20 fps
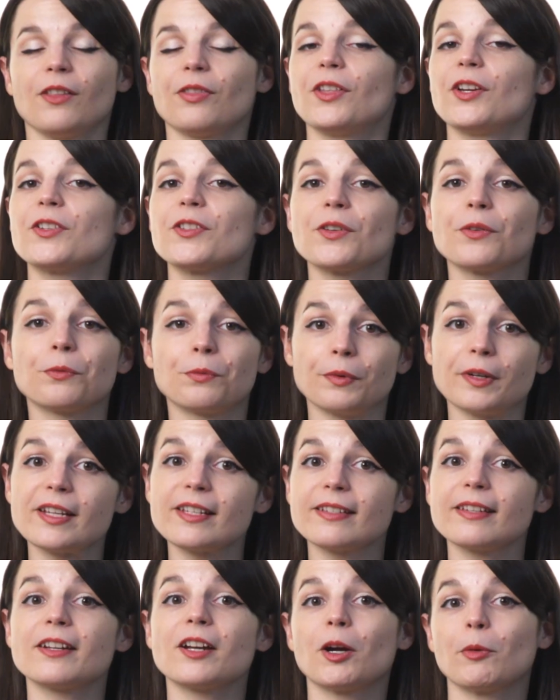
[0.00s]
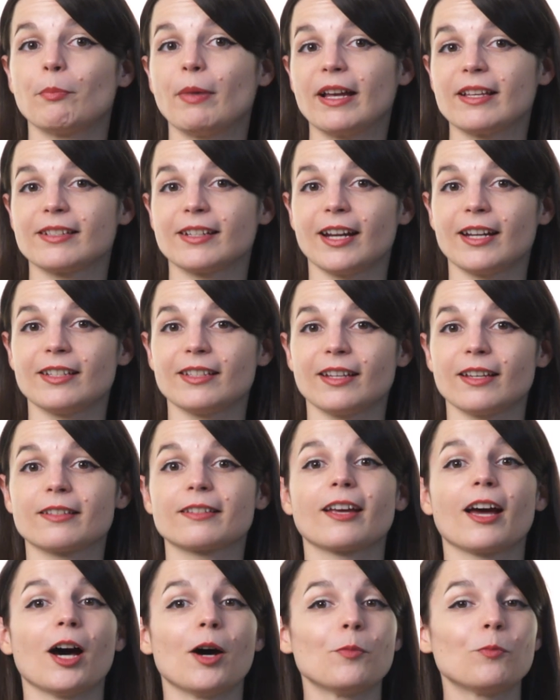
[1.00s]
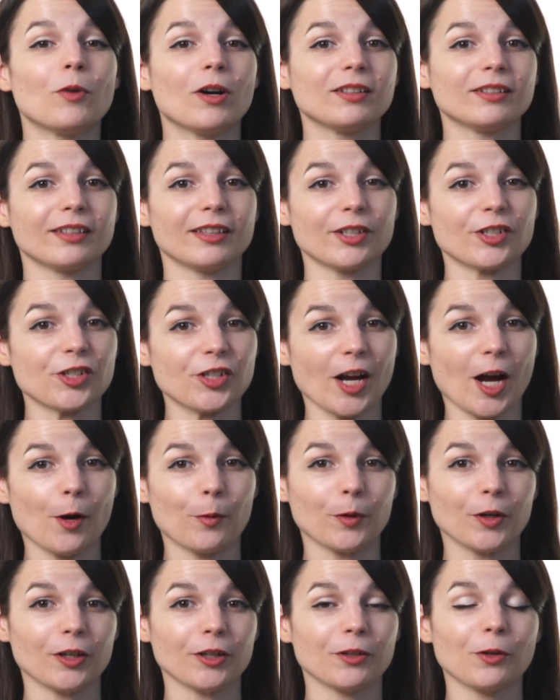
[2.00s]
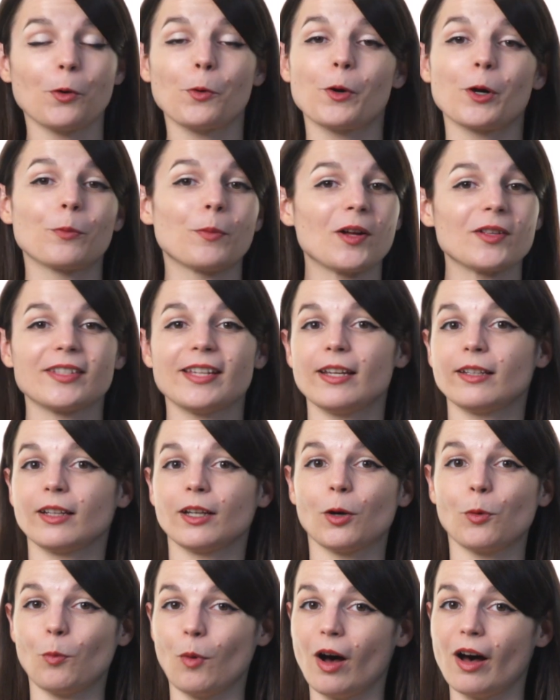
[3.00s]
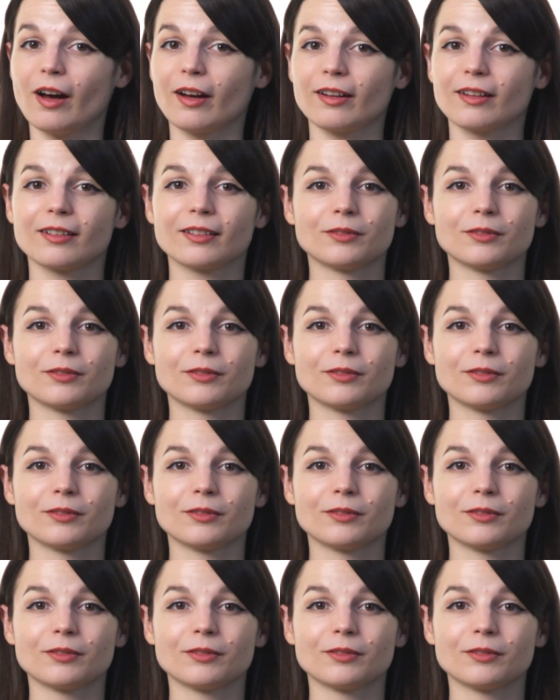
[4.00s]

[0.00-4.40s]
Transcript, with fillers: There's a reason our best ideas come while in the shower or while taking a walk.